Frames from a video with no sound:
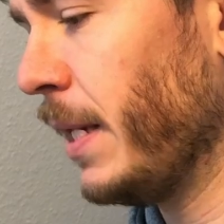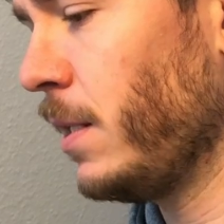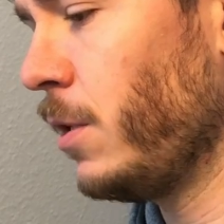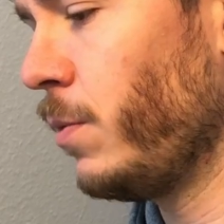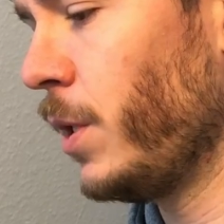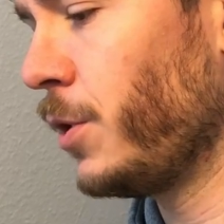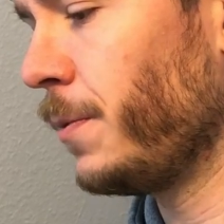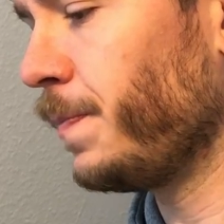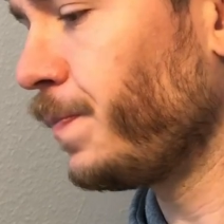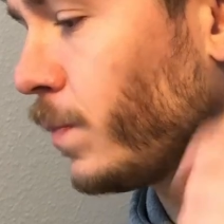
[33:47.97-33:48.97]
bad
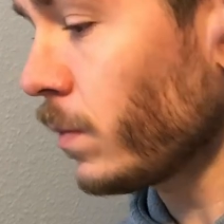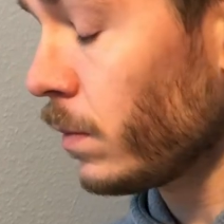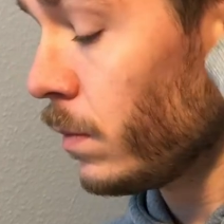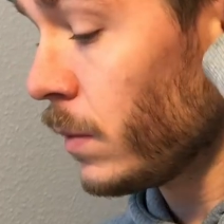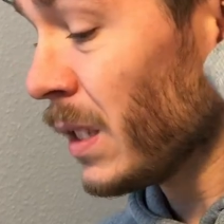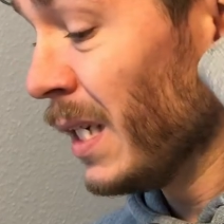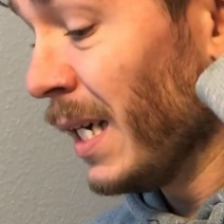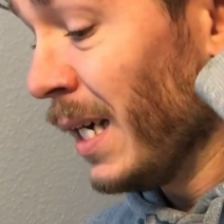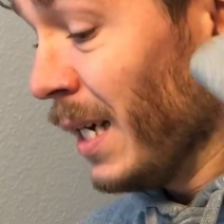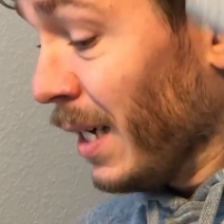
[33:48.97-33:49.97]
situation.
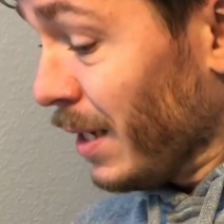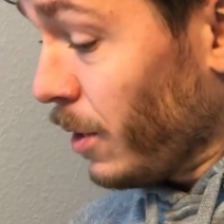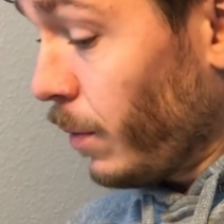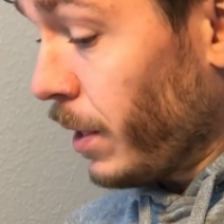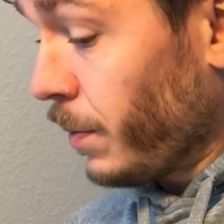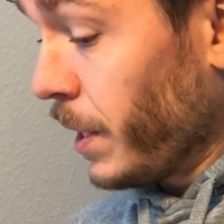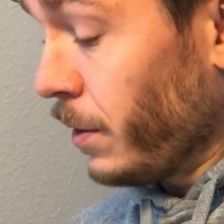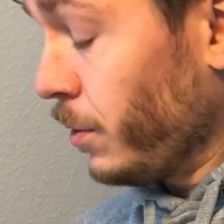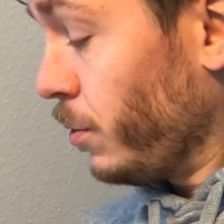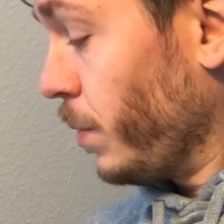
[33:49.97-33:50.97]
So what are we
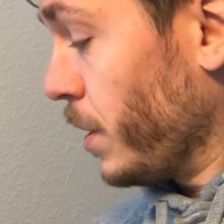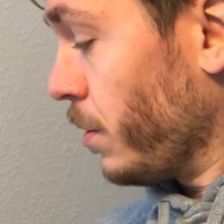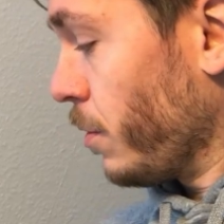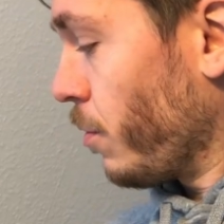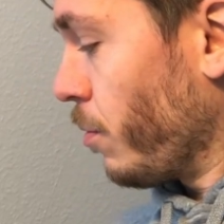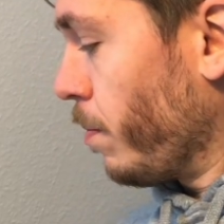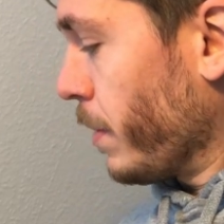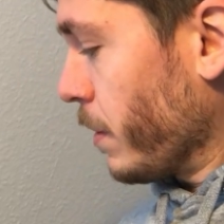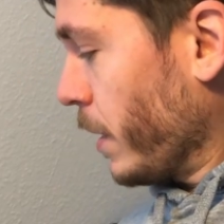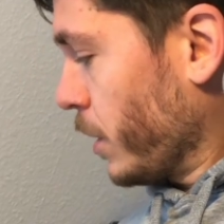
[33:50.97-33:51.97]
going to do with those three
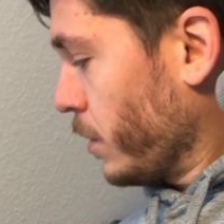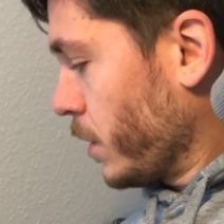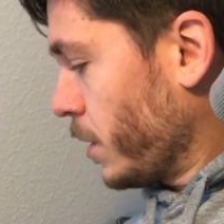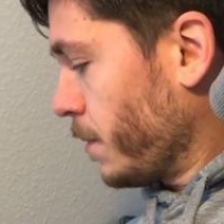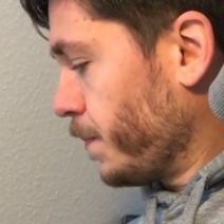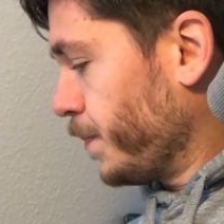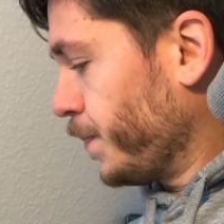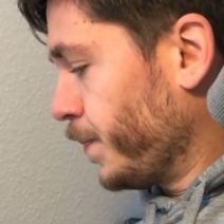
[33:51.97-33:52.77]
player actions?